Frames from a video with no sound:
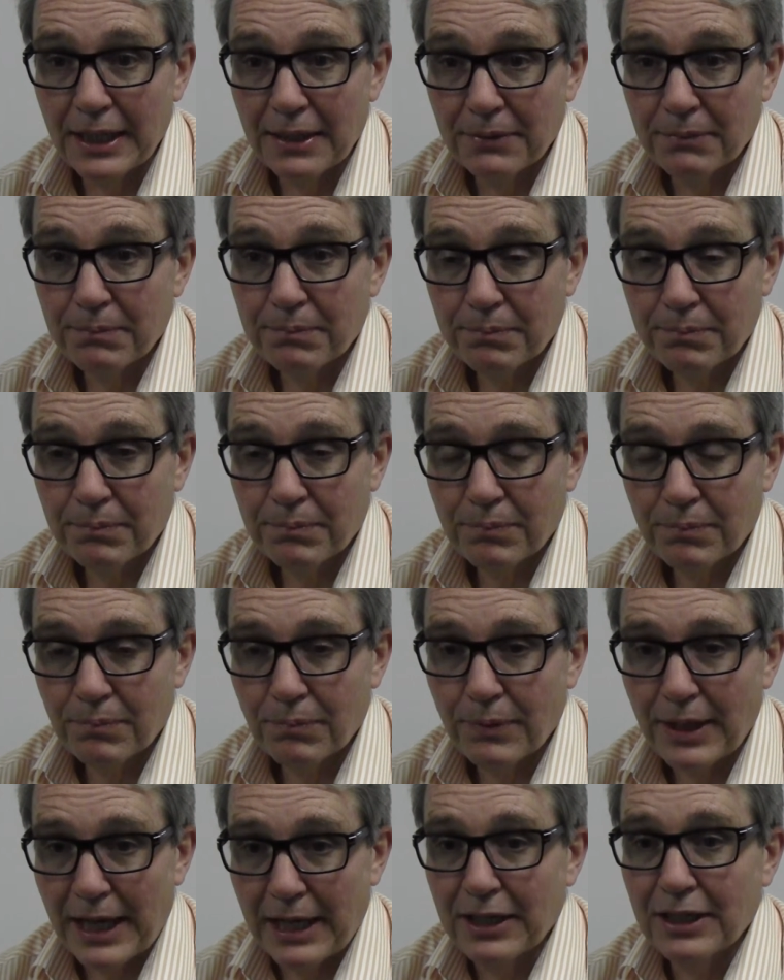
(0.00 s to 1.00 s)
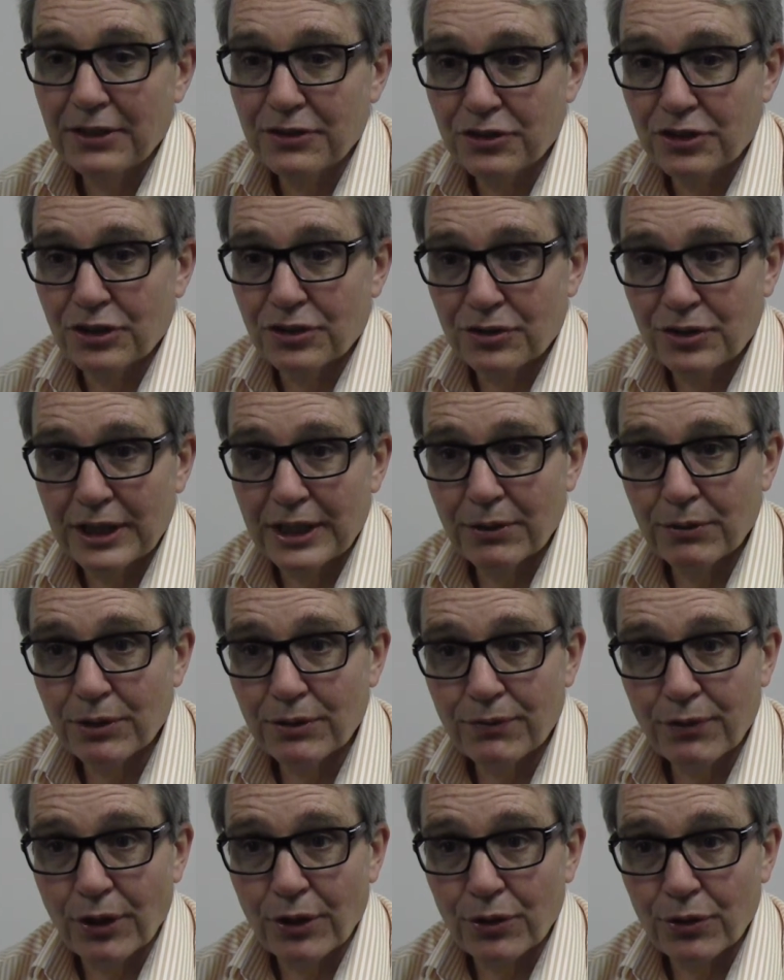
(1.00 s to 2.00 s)
and that is just now
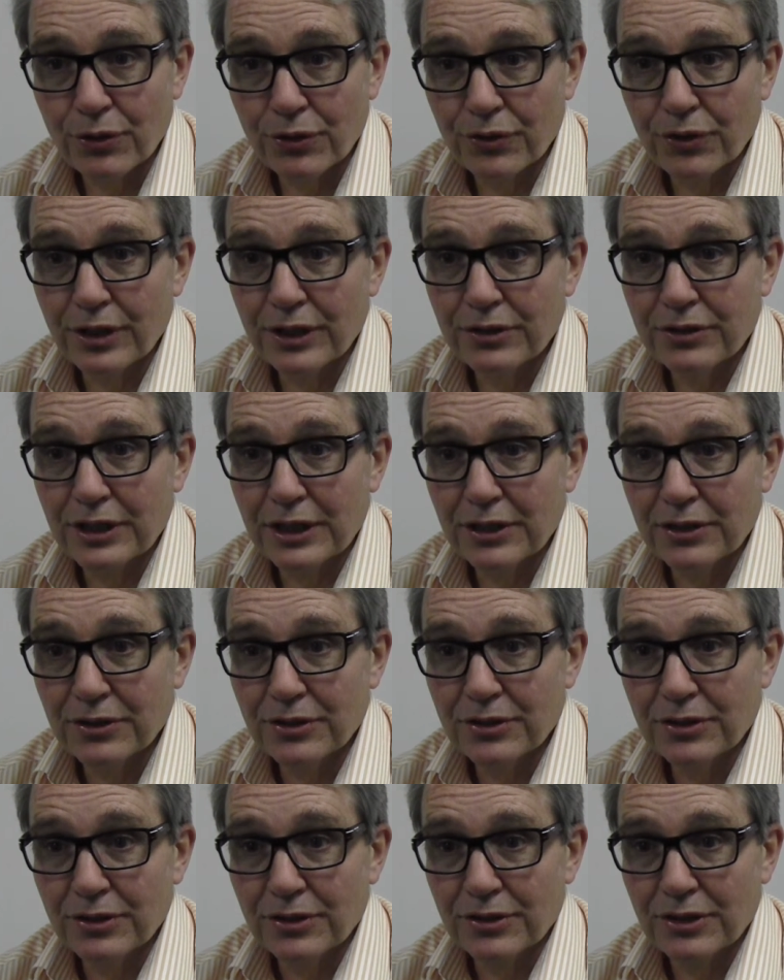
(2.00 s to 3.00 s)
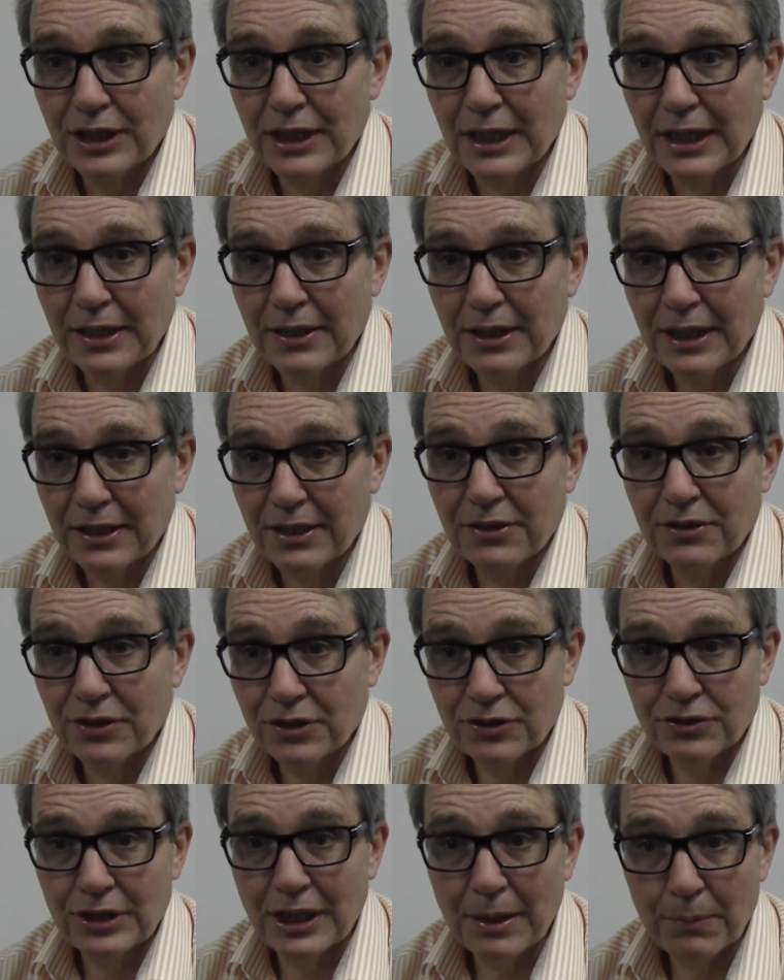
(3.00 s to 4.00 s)
in the final design stages to start. That is
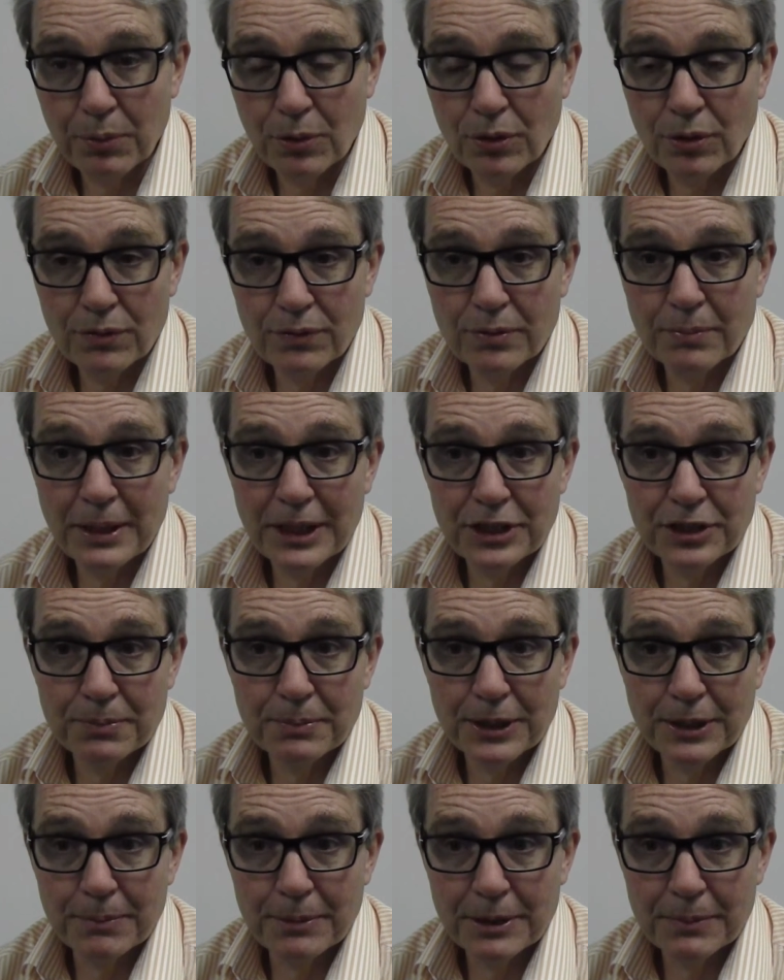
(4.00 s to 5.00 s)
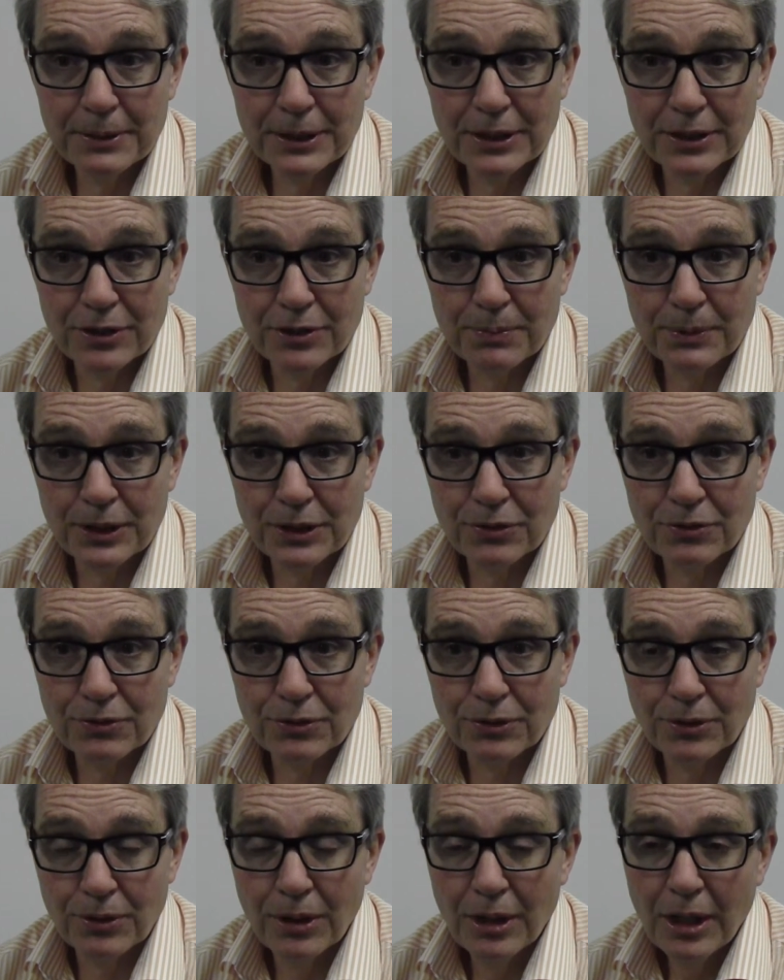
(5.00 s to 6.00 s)
an example of a major PPP that's been
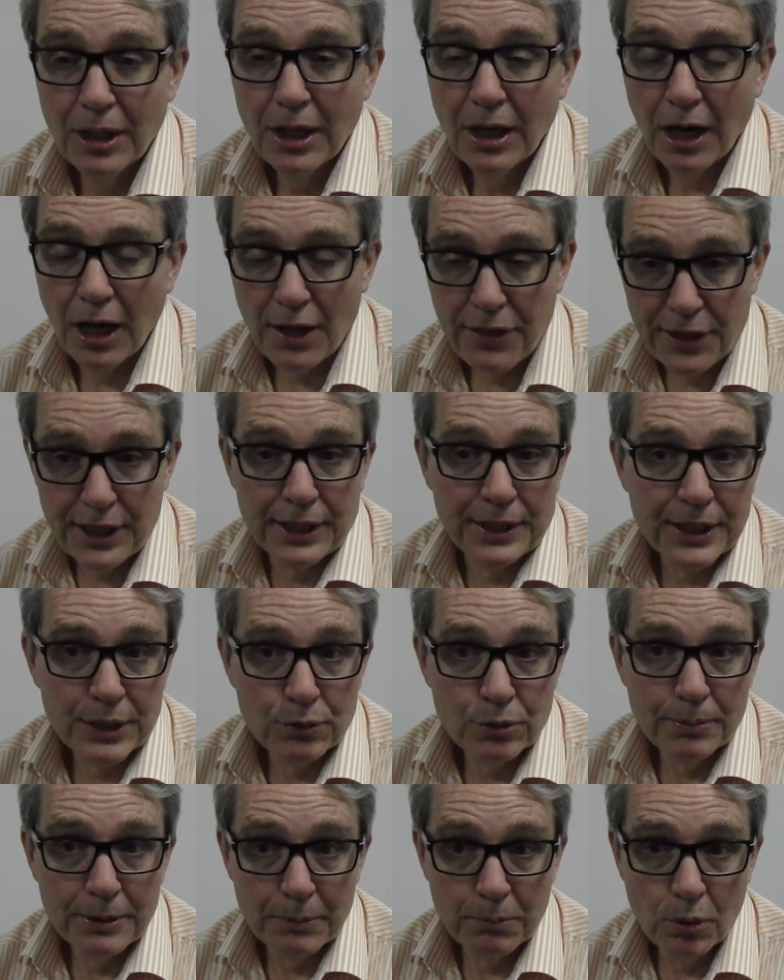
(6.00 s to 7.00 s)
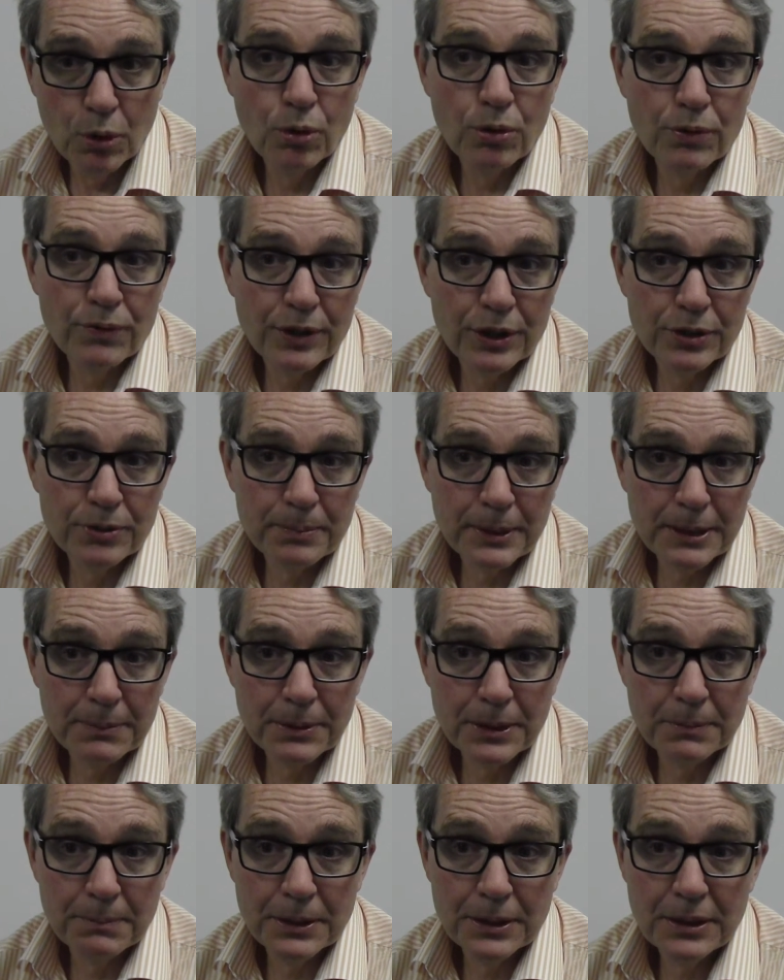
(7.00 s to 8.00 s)
through. I think there will be more of those
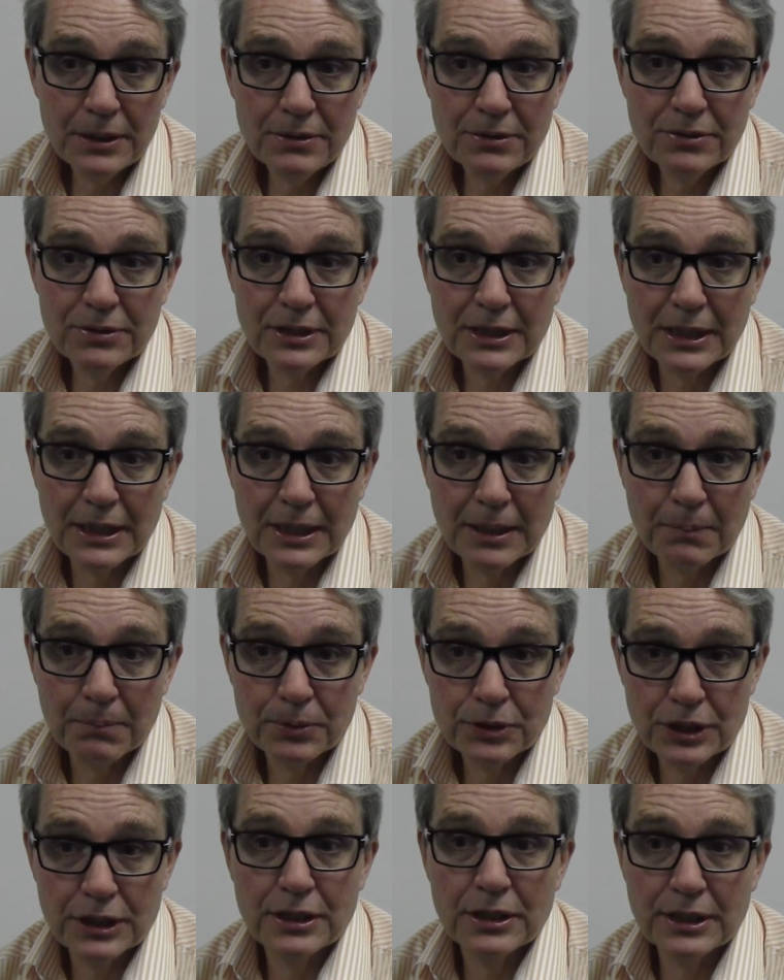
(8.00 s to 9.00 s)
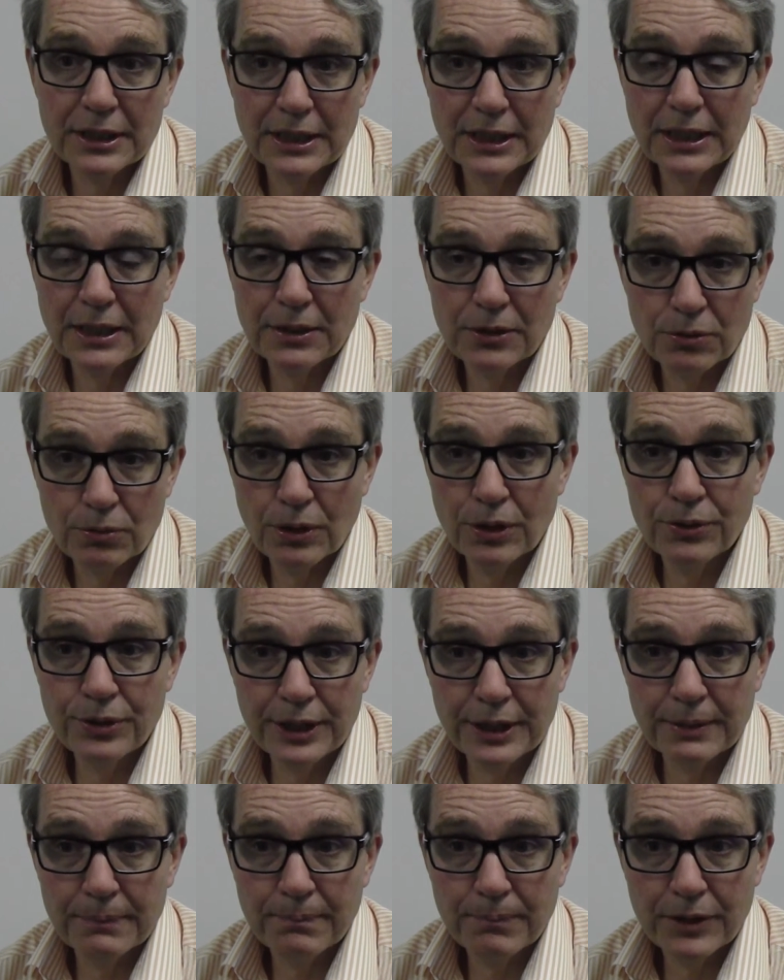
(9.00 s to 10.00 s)
PPPs, particularly in the
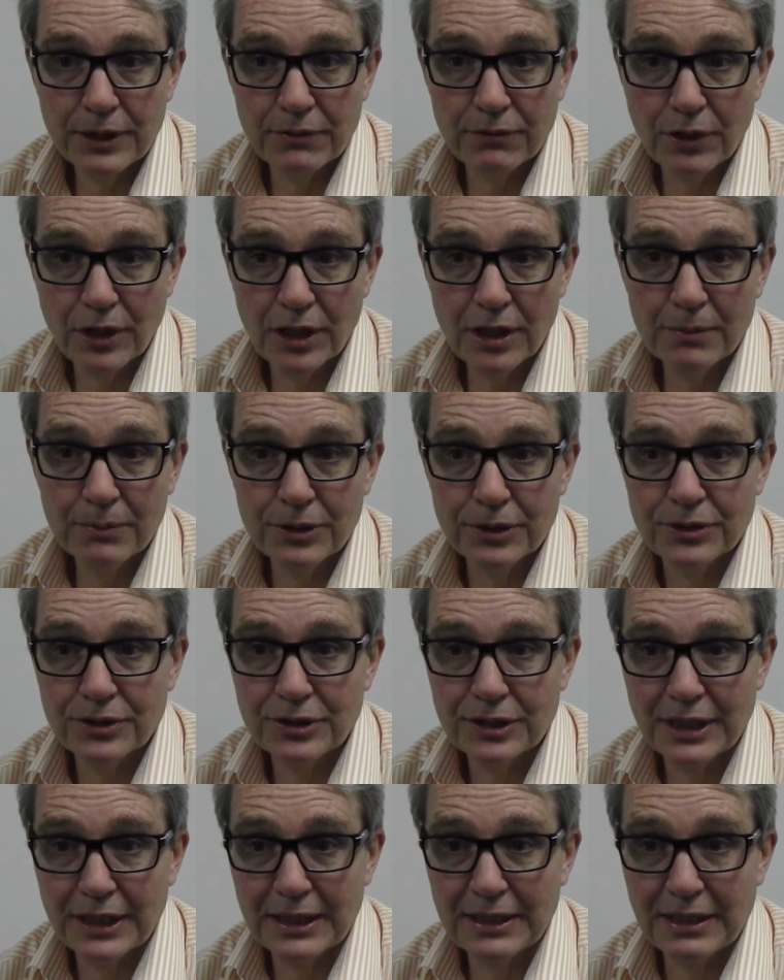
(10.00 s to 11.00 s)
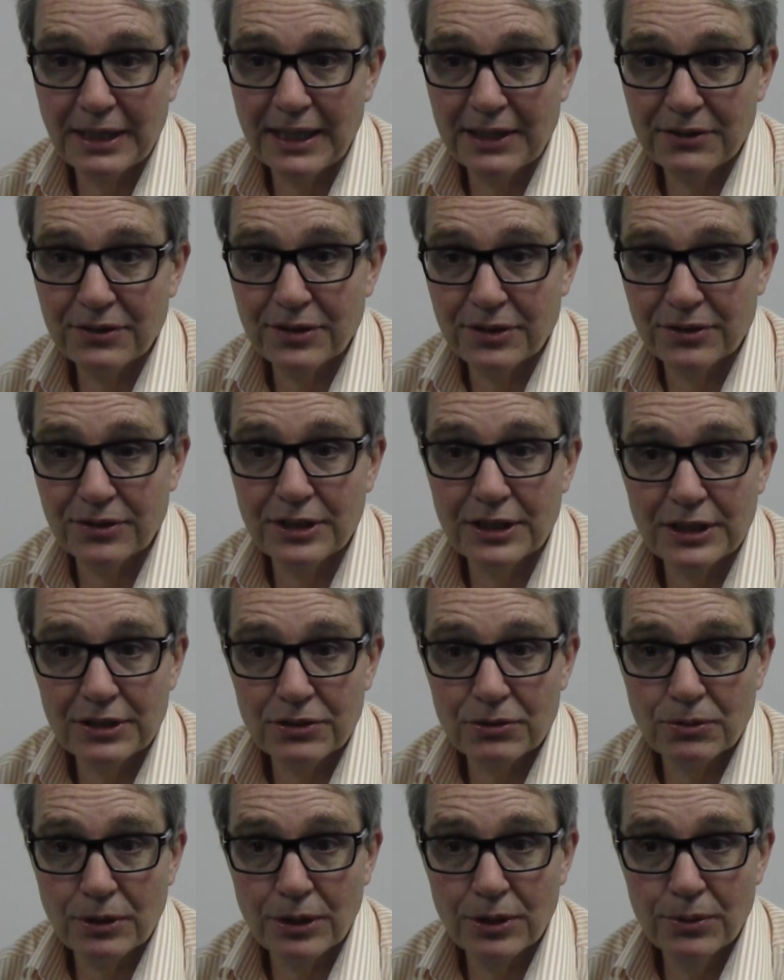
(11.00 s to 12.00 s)
roading environment as the
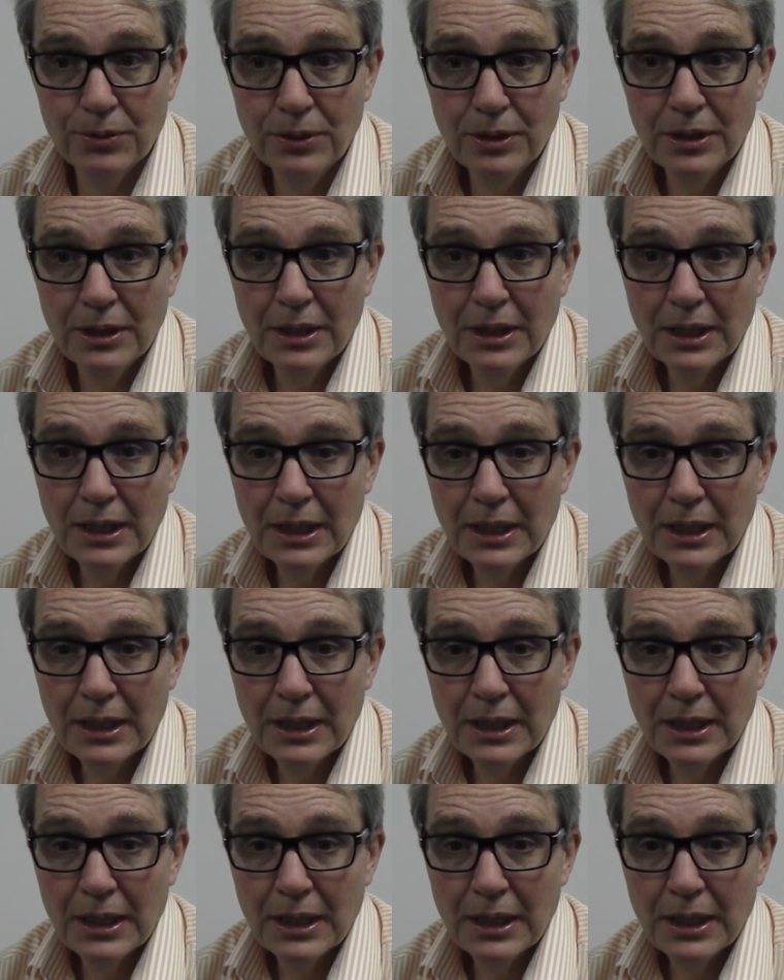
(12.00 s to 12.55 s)
cities grow.